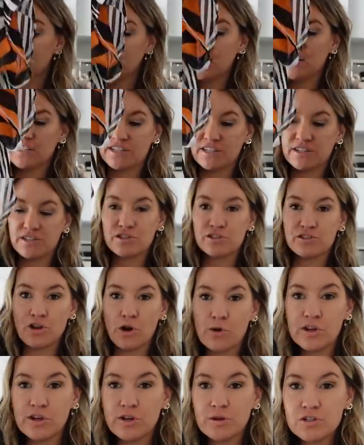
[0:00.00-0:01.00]
is
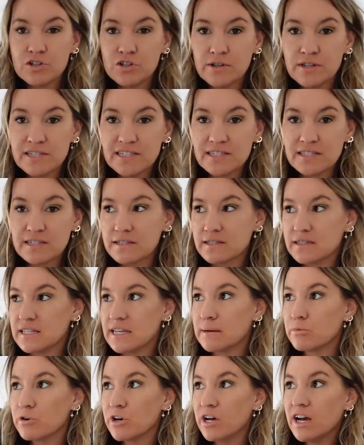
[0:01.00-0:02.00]
so cute too. This is a
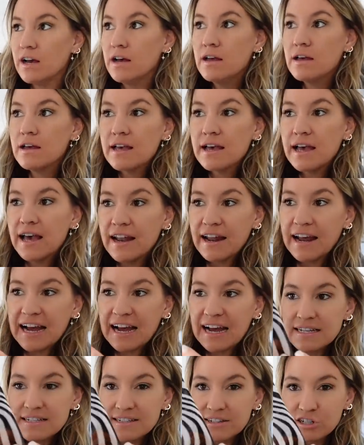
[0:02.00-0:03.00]
zebra and it
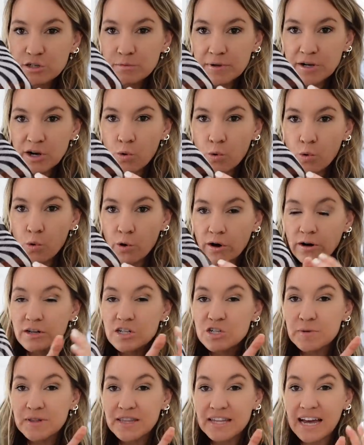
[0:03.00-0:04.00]
has a little bit of
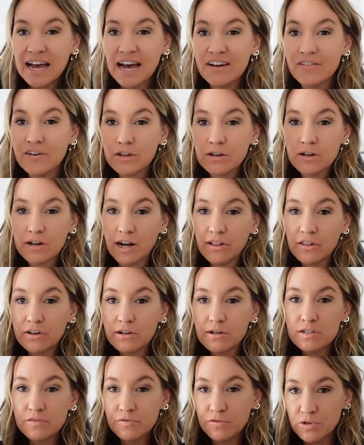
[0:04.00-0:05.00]
orange, but they have other
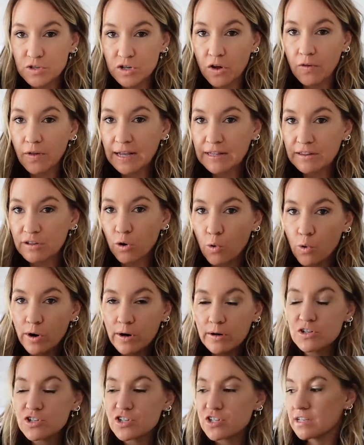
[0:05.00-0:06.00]
colors if you don't like the
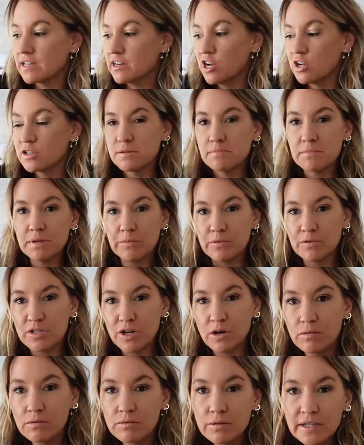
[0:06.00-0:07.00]
orange, because I know some people
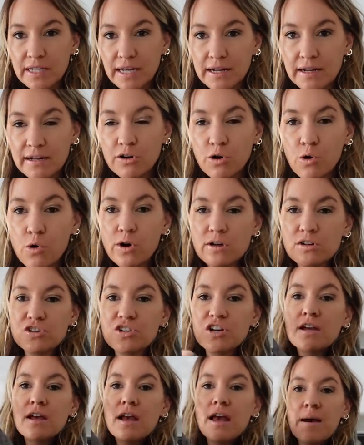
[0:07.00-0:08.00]
don't really get into
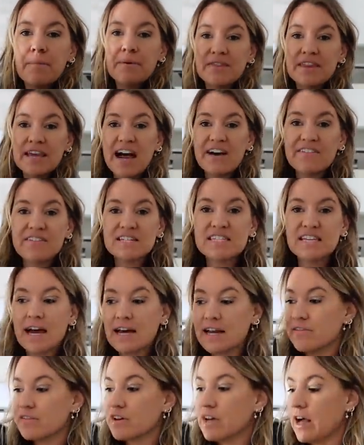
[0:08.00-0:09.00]
orange, but they have a
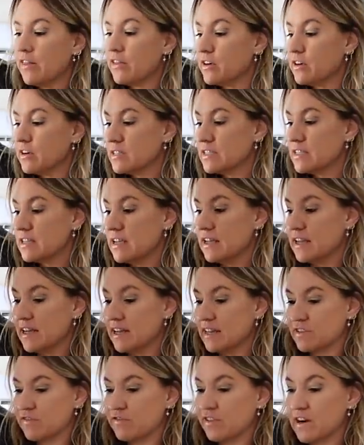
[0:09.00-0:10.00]
ton of colors.
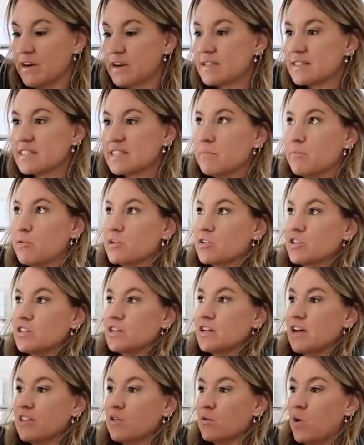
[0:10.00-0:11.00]
It's very similar to
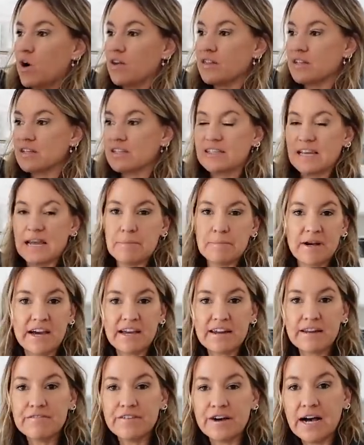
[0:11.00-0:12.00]
the other one, the same
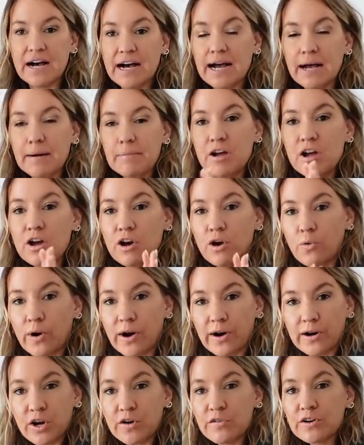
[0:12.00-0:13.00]
kind of vibe.
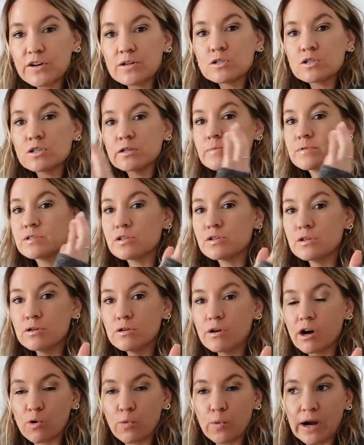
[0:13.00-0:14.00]
Wear it over your
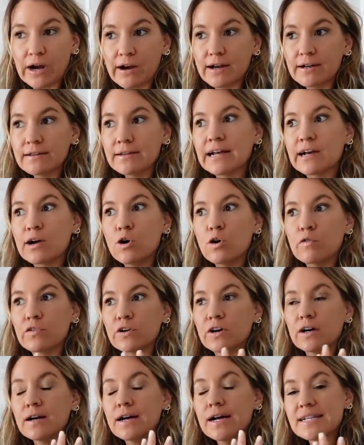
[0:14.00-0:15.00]
swimsuit or wear it like
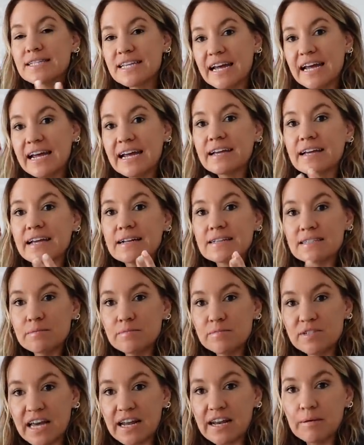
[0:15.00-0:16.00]
over a tank and
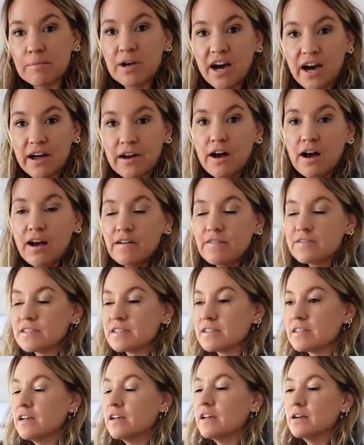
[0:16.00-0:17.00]
some denim
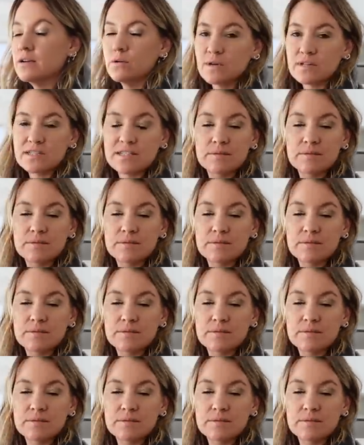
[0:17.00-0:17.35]
cutoffs with